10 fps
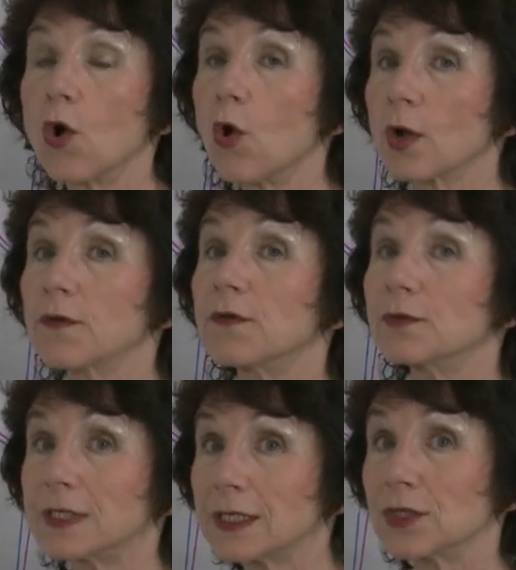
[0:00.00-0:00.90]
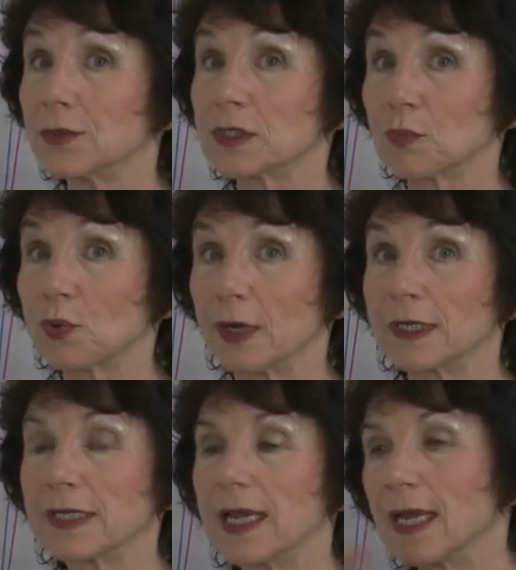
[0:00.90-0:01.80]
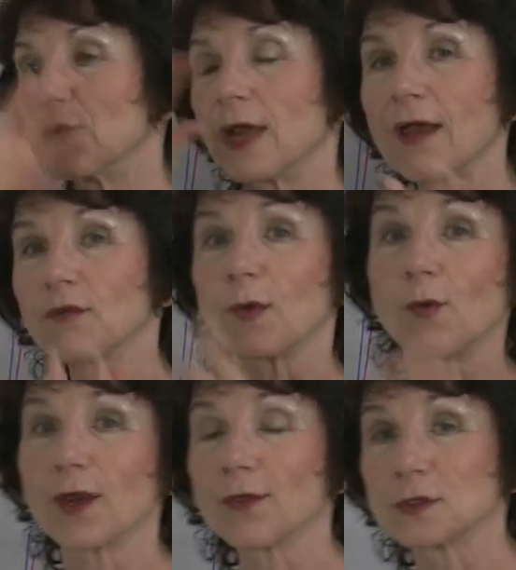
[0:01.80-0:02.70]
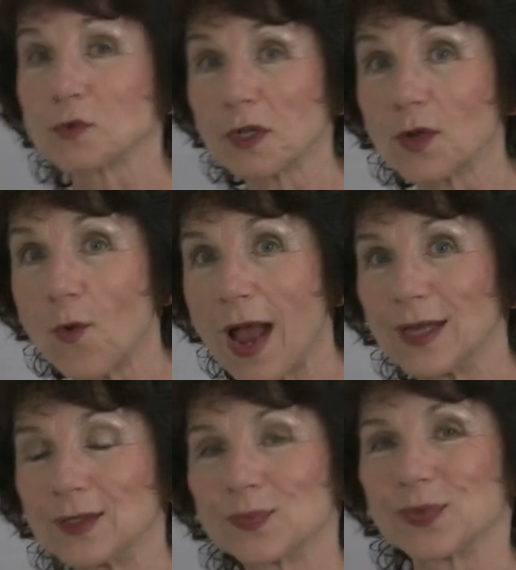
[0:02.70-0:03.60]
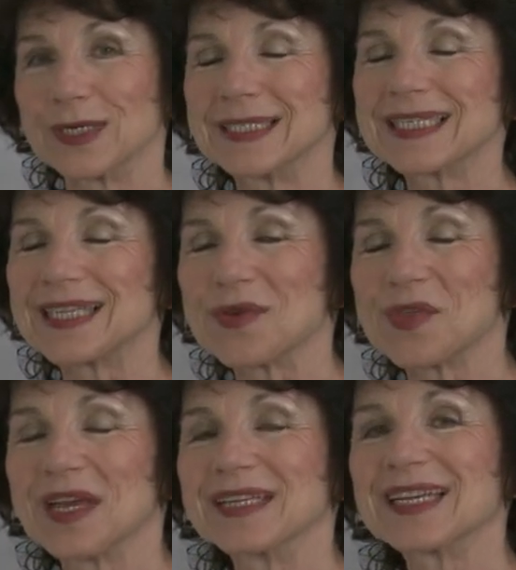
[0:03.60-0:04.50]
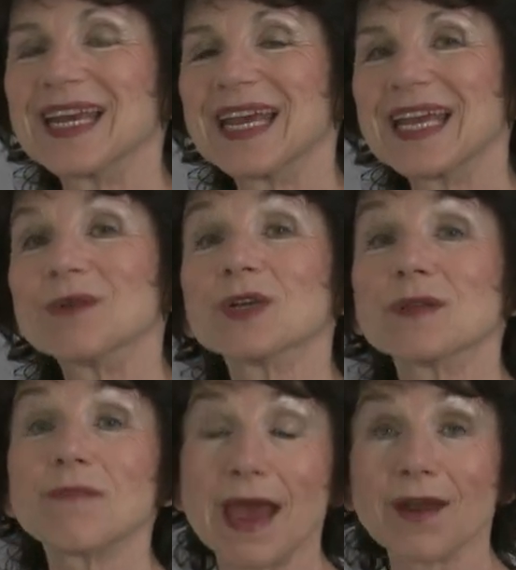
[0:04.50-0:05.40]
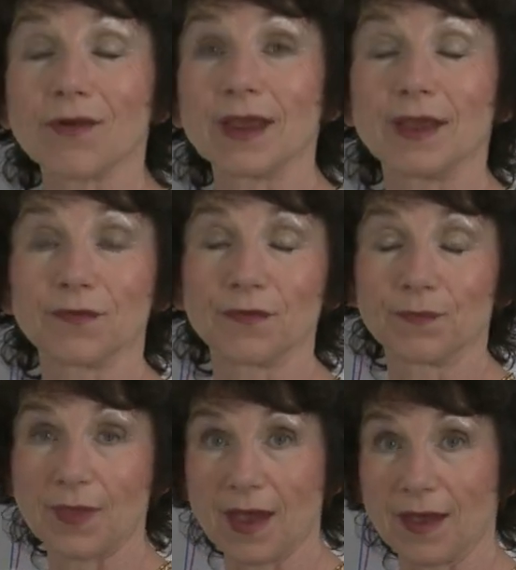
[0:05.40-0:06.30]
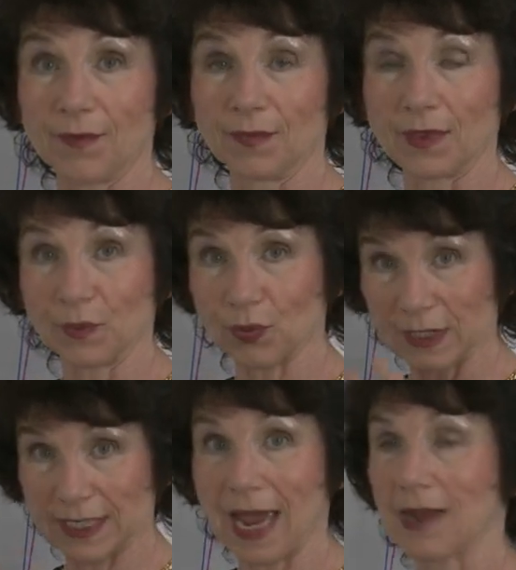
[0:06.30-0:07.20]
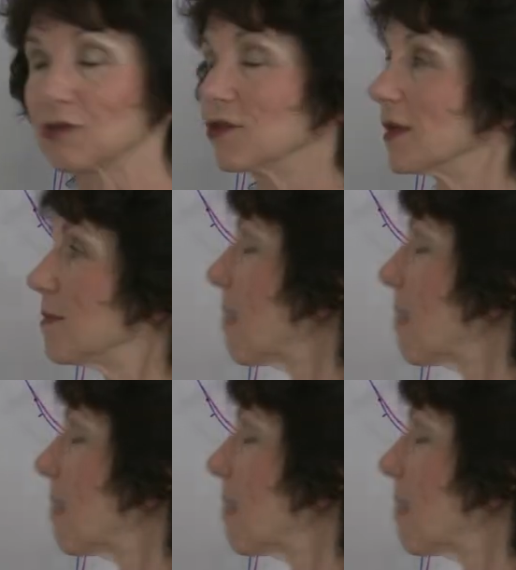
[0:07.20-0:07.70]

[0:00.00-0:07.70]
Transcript: Or if you did use a print, it would have to be one of those really wild prints so that it wouldn't matter if the print actually